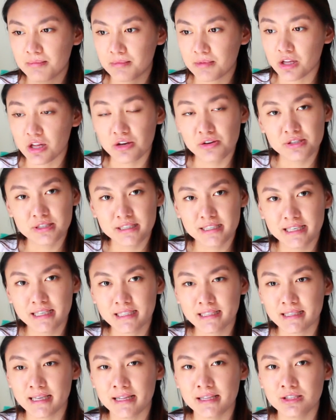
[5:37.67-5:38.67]
glow
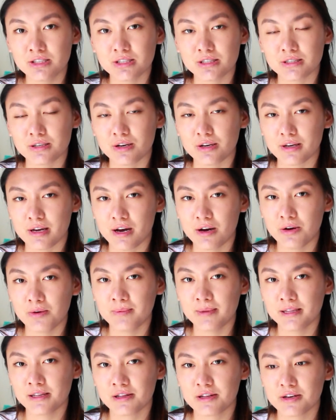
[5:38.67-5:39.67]
sticks and just cut
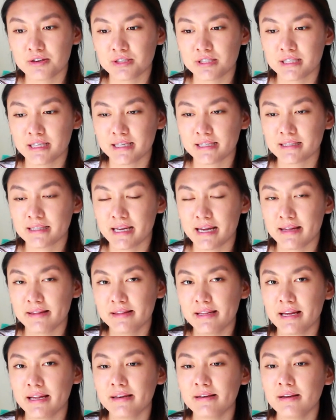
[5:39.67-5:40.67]
open the glow sticks and
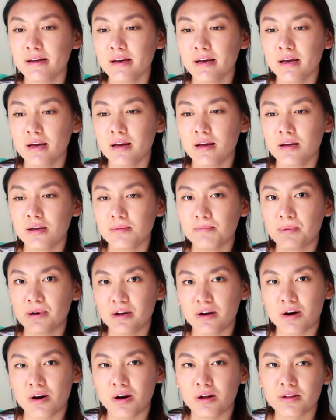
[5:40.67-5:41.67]
then
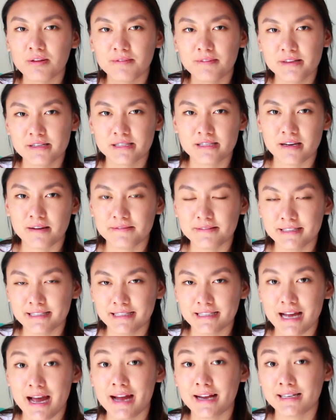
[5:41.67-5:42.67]
put all of the stuff
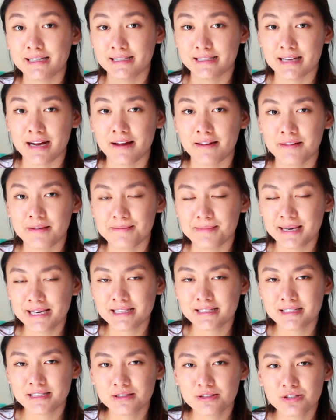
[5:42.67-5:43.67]
inside of the
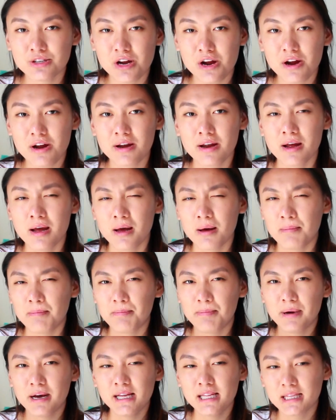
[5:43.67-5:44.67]
mason jar.
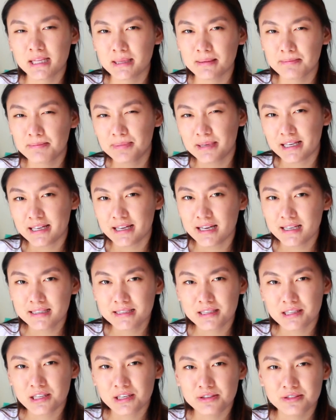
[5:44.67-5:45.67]
But because
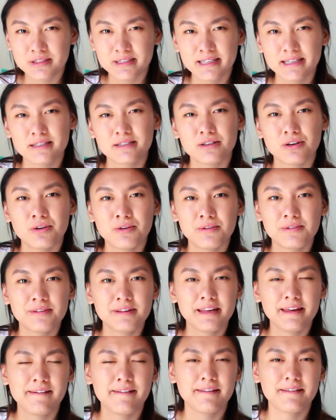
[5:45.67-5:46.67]
glow sticks
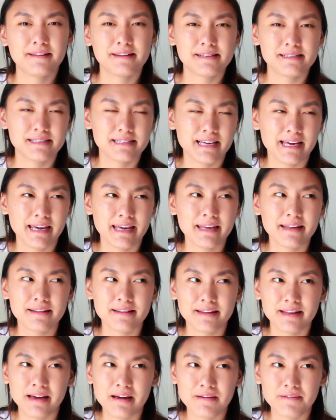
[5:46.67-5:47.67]
only stay
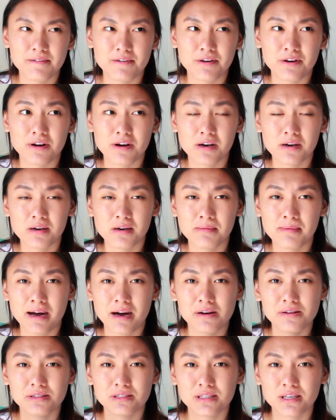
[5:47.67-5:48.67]
lit for
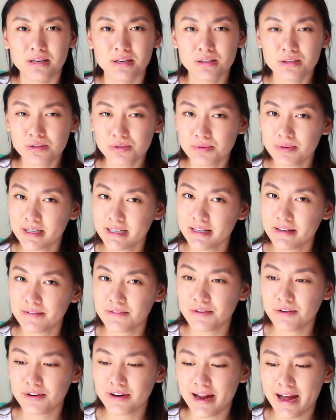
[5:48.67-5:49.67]
about
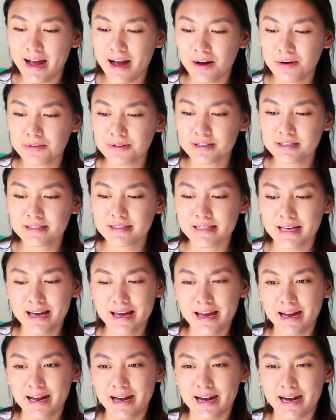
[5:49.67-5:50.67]
24 hours,
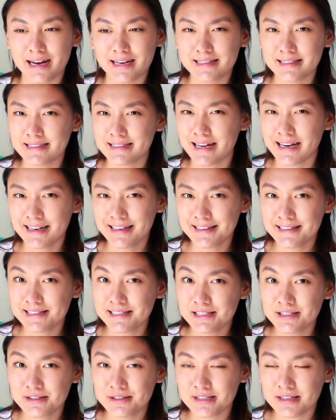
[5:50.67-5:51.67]
I decided to
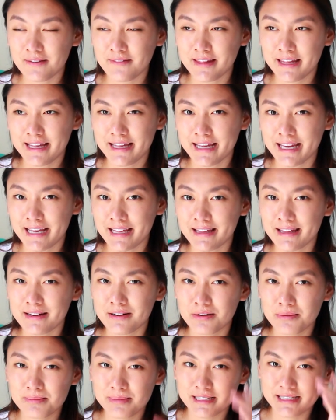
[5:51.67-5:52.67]
do something a
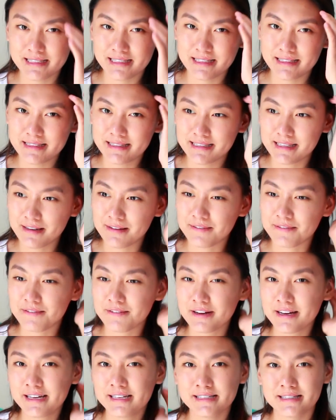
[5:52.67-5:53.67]
little bit
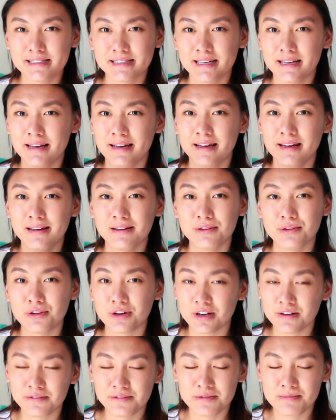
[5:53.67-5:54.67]
different,
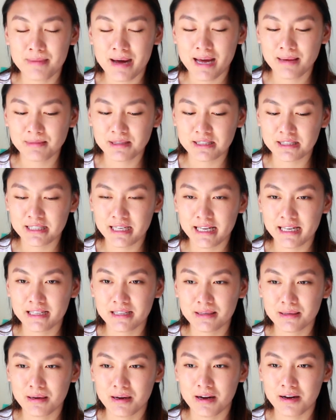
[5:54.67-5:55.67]
learn from my
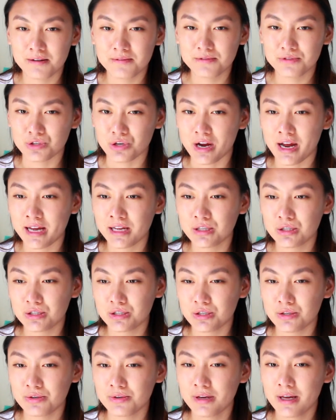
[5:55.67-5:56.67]
mistakes of trying
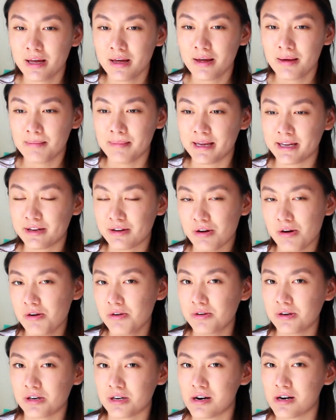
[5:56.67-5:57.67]
to make your
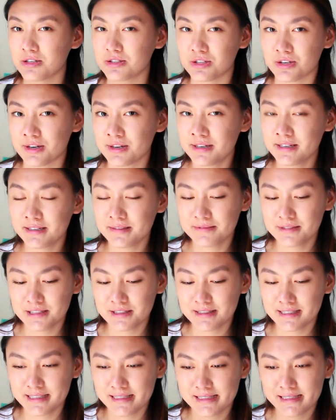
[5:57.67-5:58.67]
own alternative to
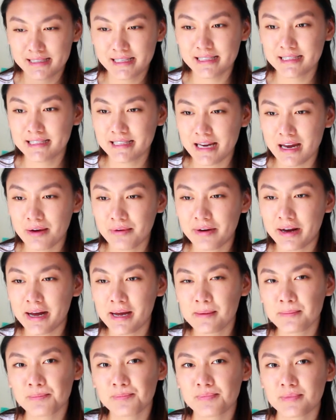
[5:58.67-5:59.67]
this
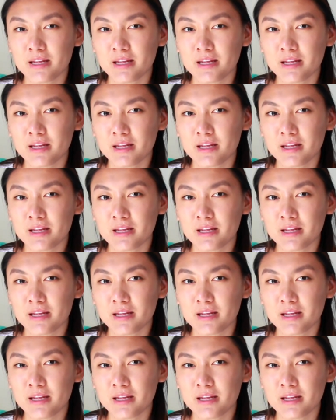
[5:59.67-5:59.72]
DIY.